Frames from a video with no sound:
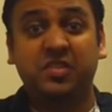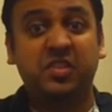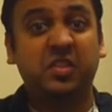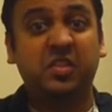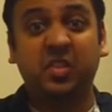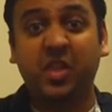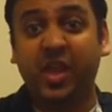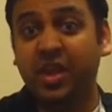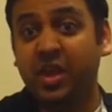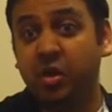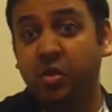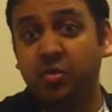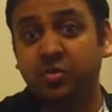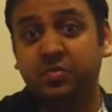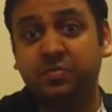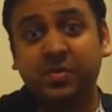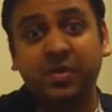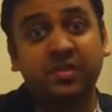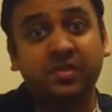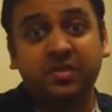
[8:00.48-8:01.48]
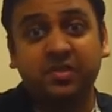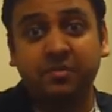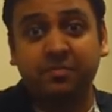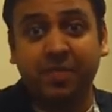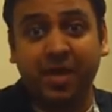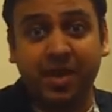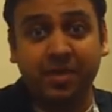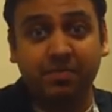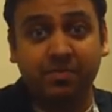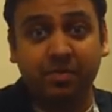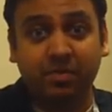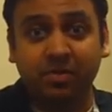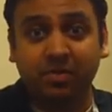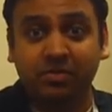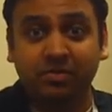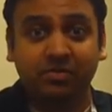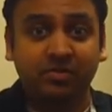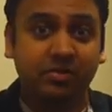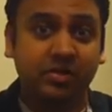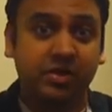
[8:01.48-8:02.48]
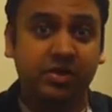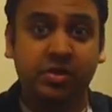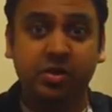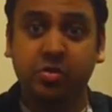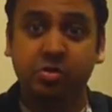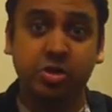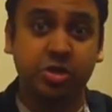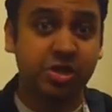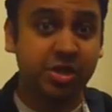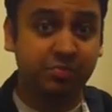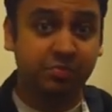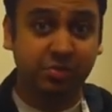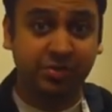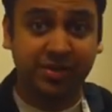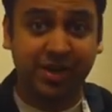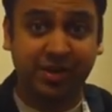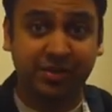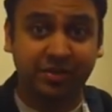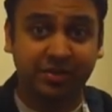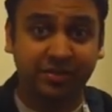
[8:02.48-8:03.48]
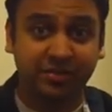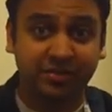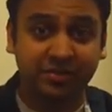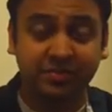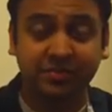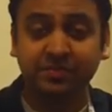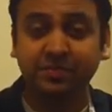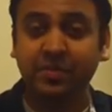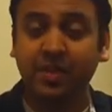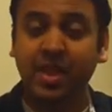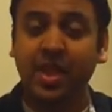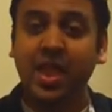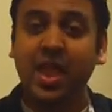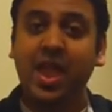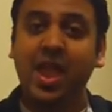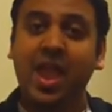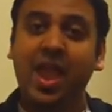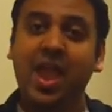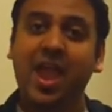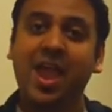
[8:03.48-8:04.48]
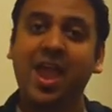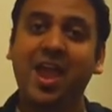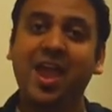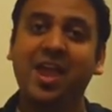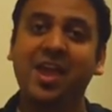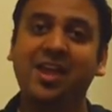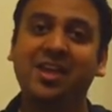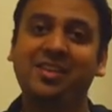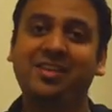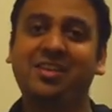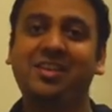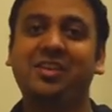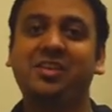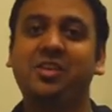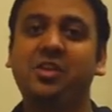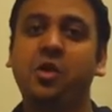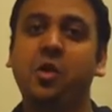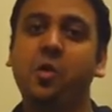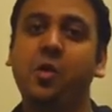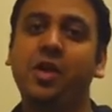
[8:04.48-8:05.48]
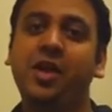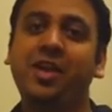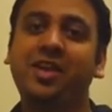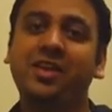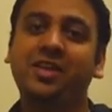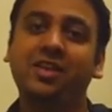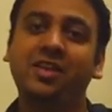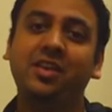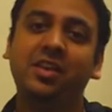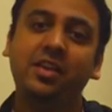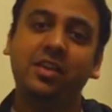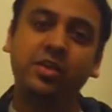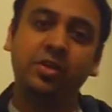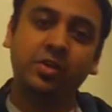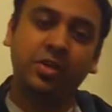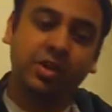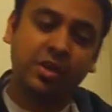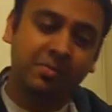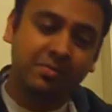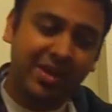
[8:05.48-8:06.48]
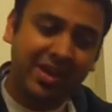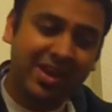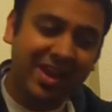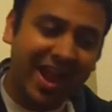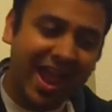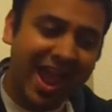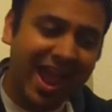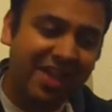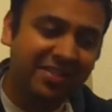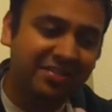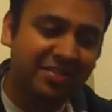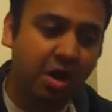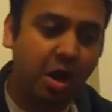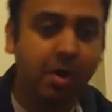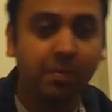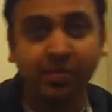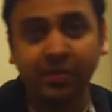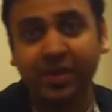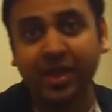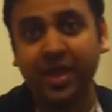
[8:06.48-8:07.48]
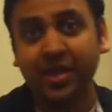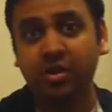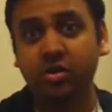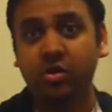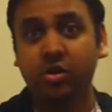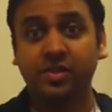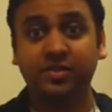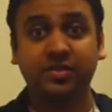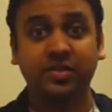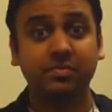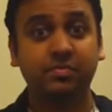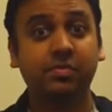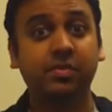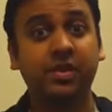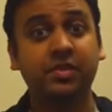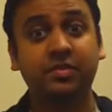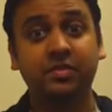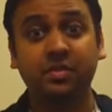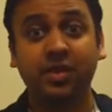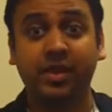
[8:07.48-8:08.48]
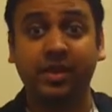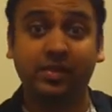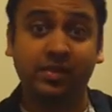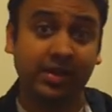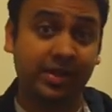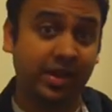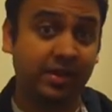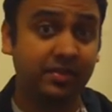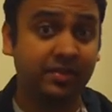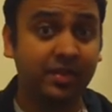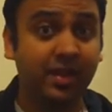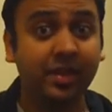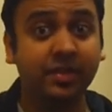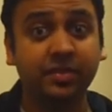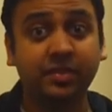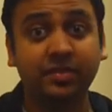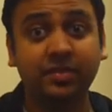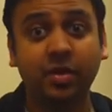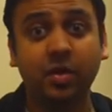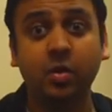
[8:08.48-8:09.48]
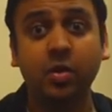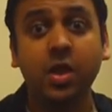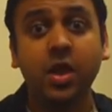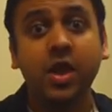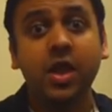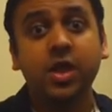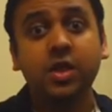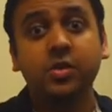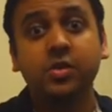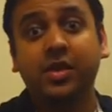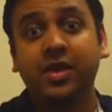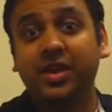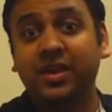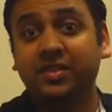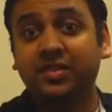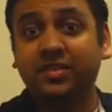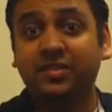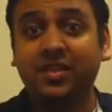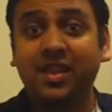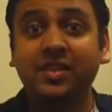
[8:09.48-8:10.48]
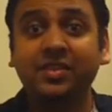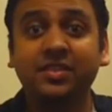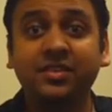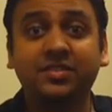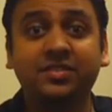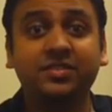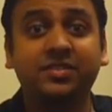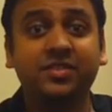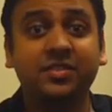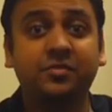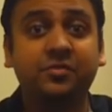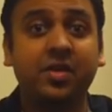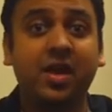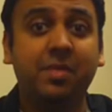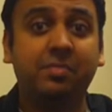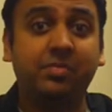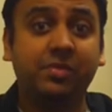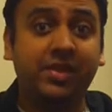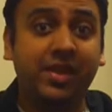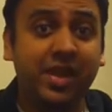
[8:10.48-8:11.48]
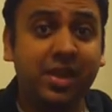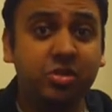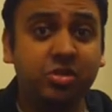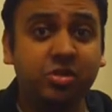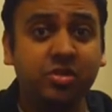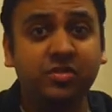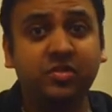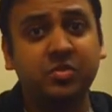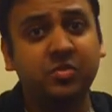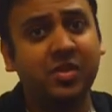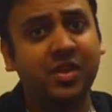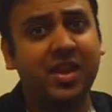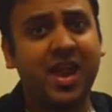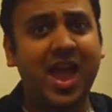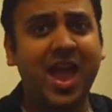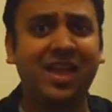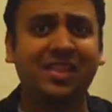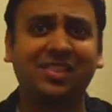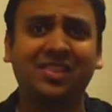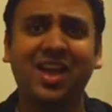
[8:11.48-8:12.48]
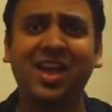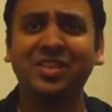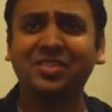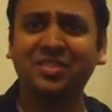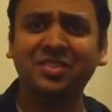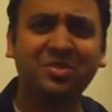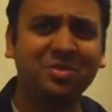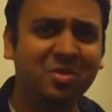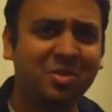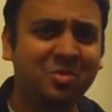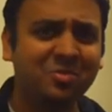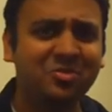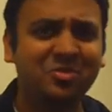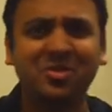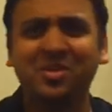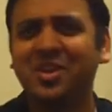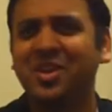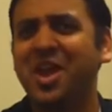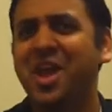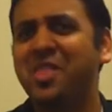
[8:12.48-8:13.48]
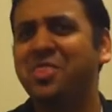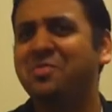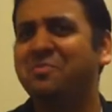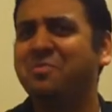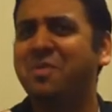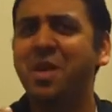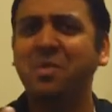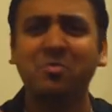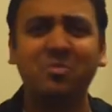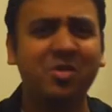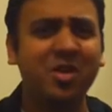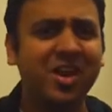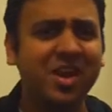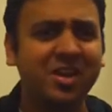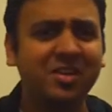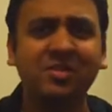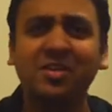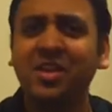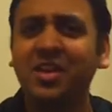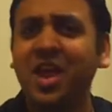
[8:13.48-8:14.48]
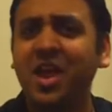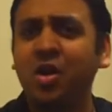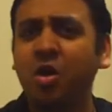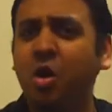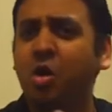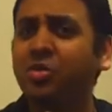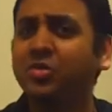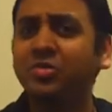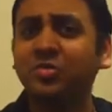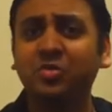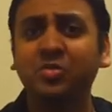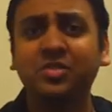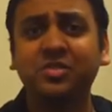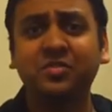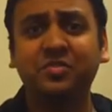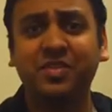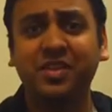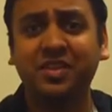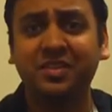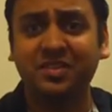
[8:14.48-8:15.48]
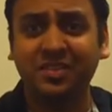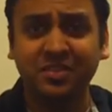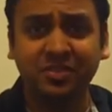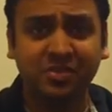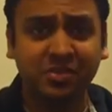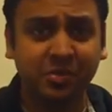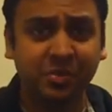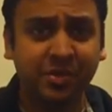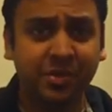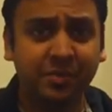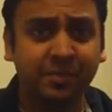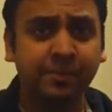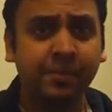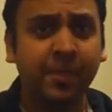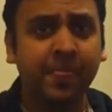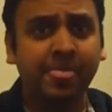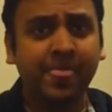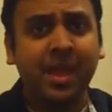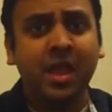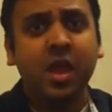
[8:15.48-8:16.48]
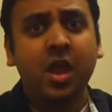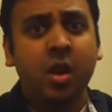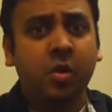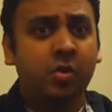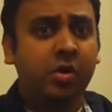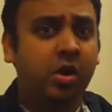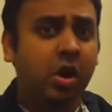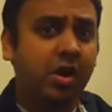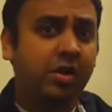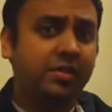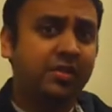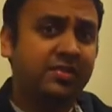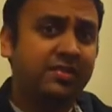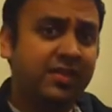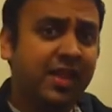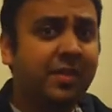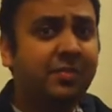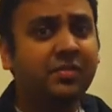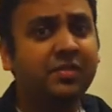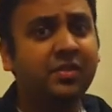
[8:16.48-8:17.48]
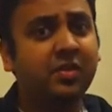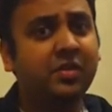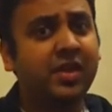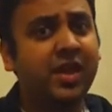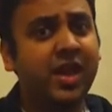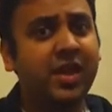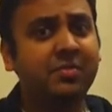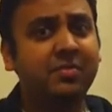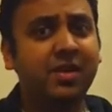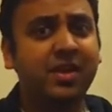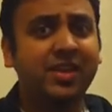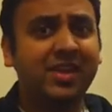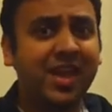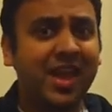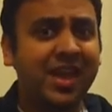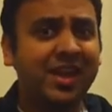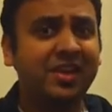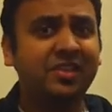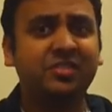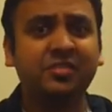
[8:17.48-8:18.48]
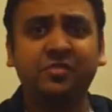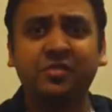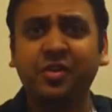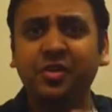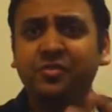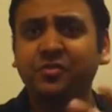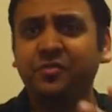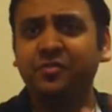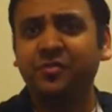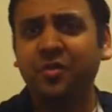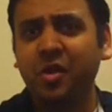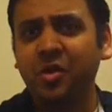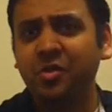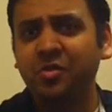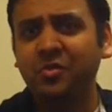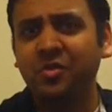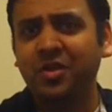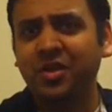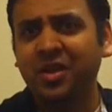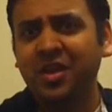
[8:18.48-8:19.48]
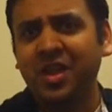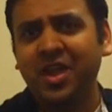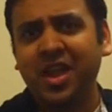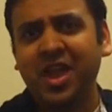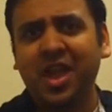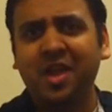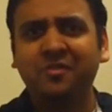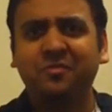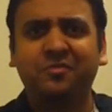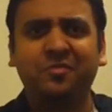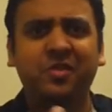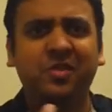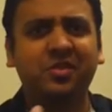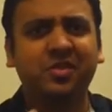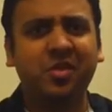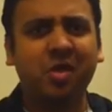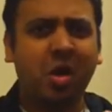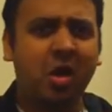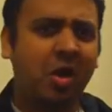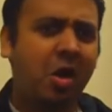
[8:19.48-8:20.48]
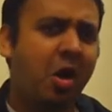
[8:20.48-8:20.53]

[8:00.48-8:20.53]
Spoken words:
You just need Legos, pieces of paper, sheet protectors, and you can make it as complicated or as simple as you like I said. So you can extend it to different applications. You can add lysosomes, you can add membrane, you can add all sorts of things into it. Regarding the stem cell game, again, it's a very fun and